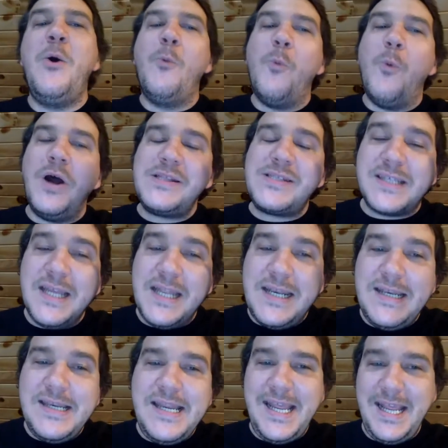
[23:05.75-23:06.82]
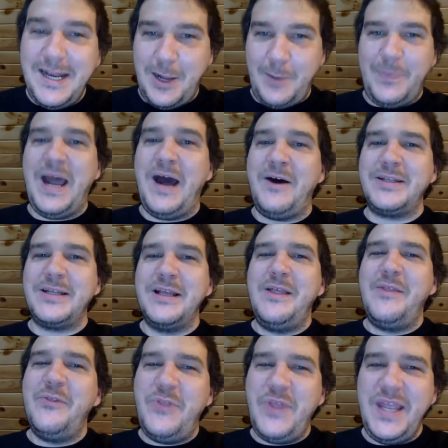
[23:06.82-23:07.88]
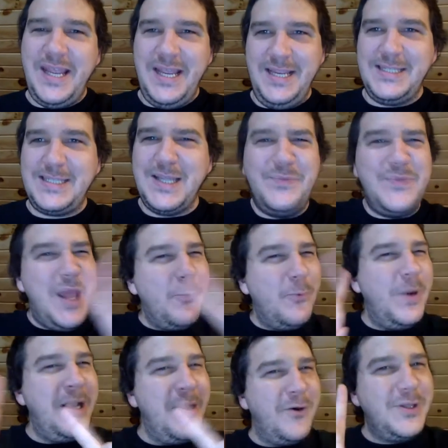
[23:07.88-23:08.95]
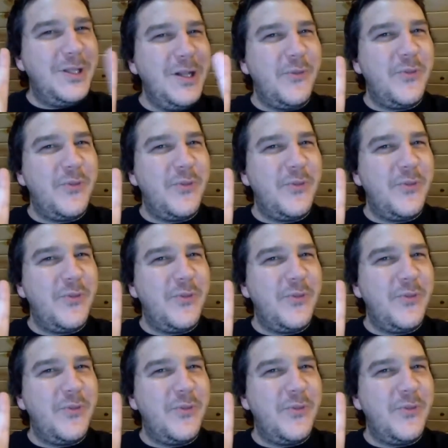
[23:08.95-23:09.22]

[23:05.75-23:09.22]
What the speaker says: What's neat about these that we don't,